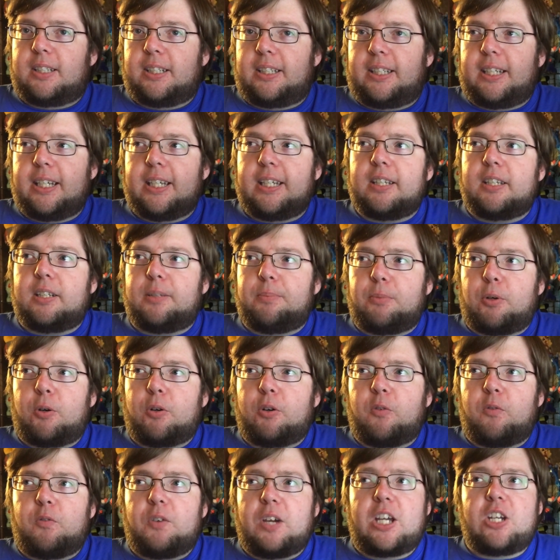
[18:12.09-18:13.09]
get the
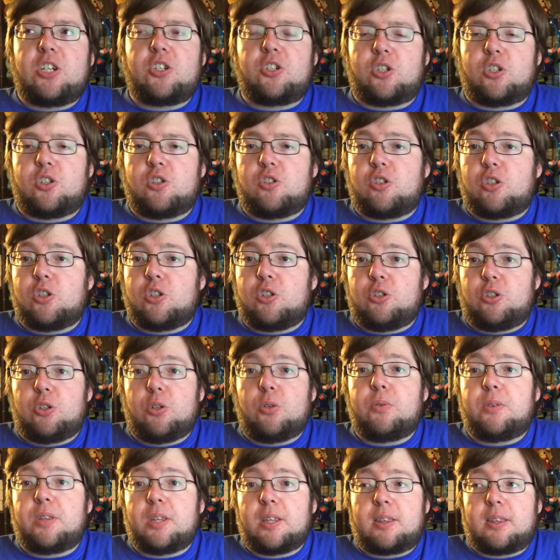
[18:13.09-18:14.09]
motivation to
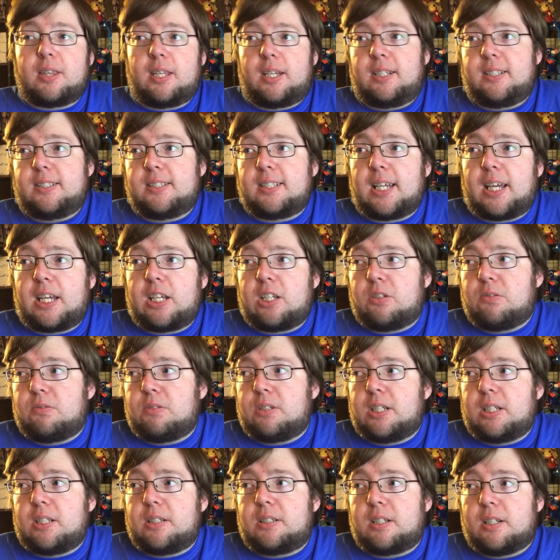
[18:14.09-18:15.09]
do the things that you
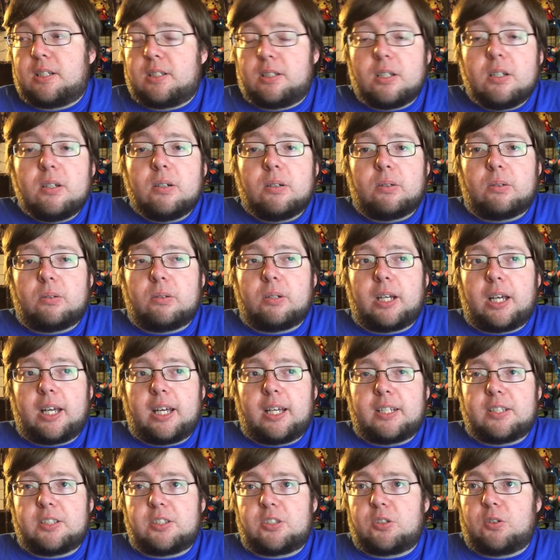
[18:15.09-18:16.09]
need to do,
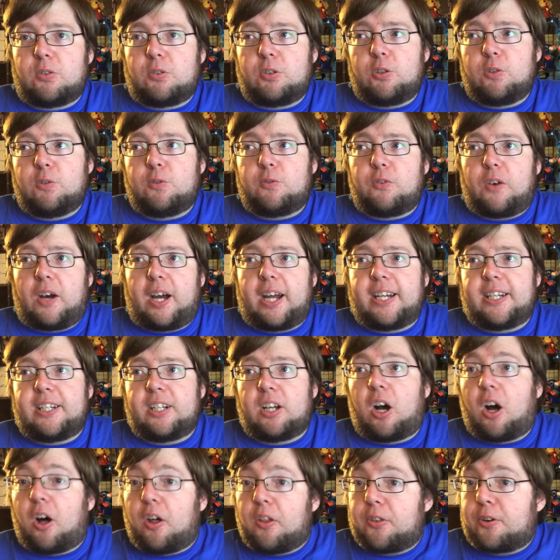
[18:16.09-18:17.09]
and so you find
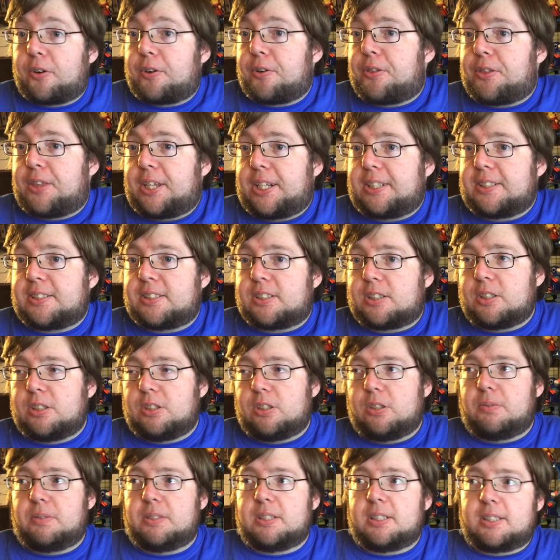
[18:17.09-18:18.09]
other things to
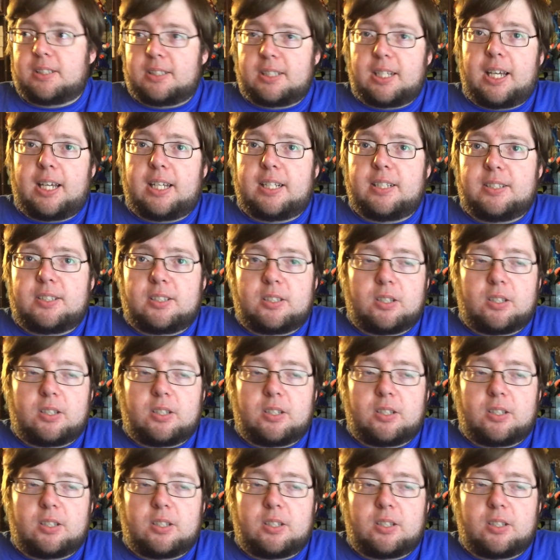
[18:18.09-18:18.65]
do instead.